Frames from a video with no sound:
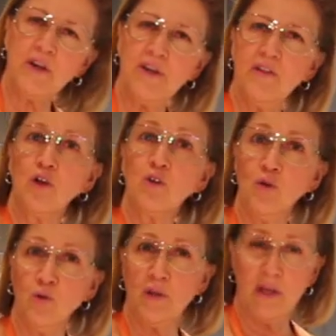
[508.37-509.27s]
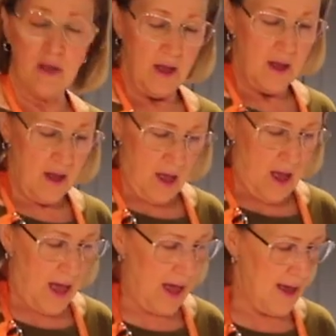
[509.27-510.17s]
one in there cooling.
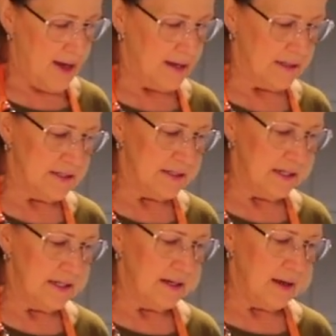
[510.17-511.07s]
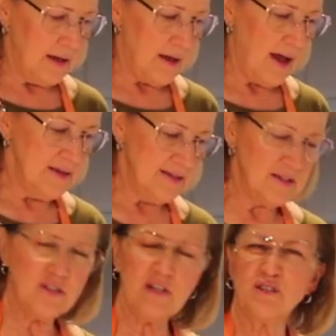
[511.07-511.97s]
And I
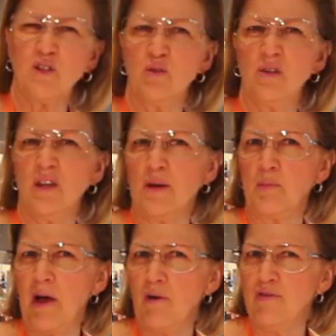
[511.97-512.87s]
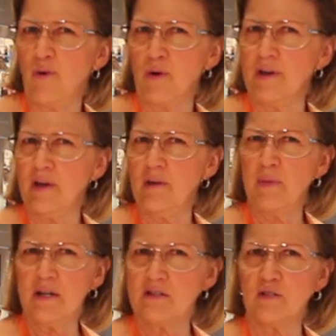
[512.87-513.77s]
suggest cooling it about 40
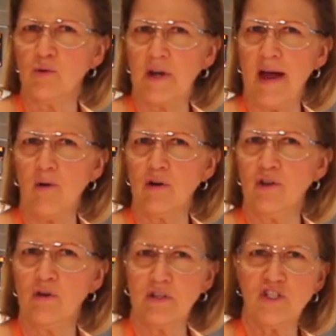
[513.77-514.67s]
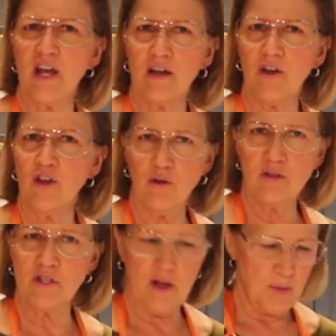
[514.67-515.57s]
minutes to an hour. You can check on it. You
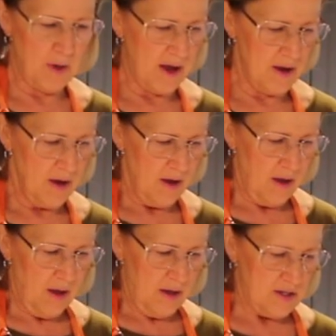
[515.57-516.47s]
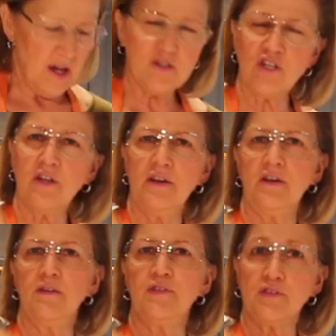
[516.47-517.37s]
can tell by touching it.
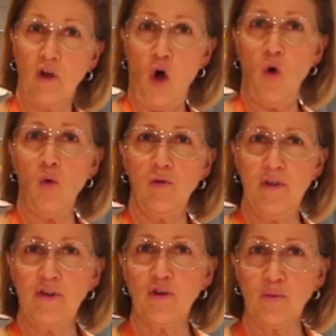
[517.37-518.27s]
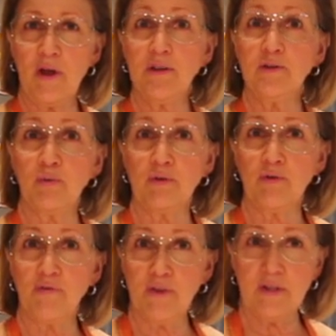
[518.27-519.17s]
If it's cold, then you're ready to put the
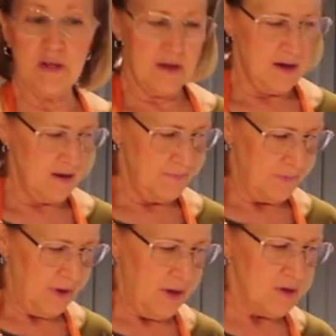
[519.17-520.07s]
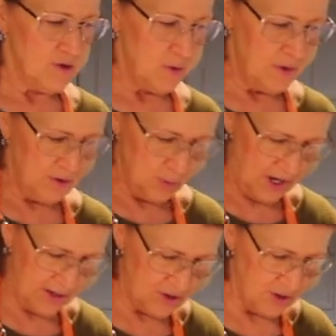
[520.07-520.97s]
filling in. So this one
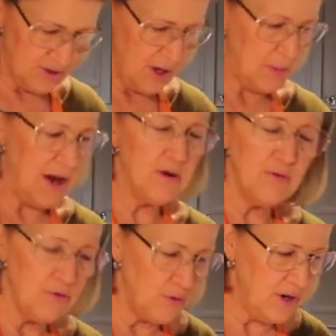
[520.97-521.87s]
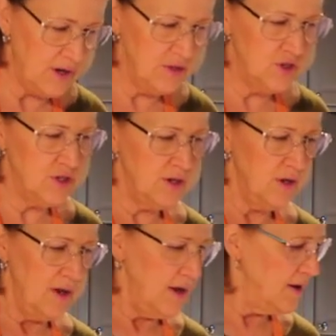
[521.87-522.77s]
has just come out of the fridge,
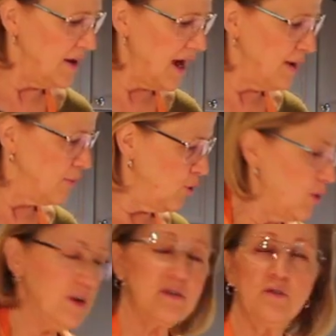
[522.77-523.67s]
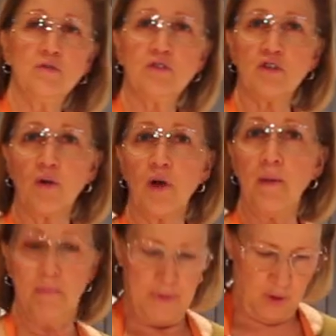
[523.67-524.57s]
and I'm going to stir
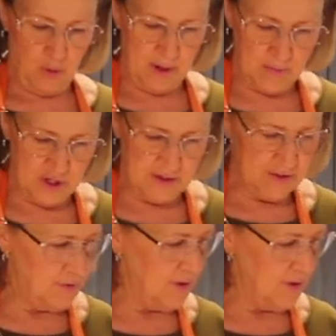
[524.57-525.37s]
up the cream cheese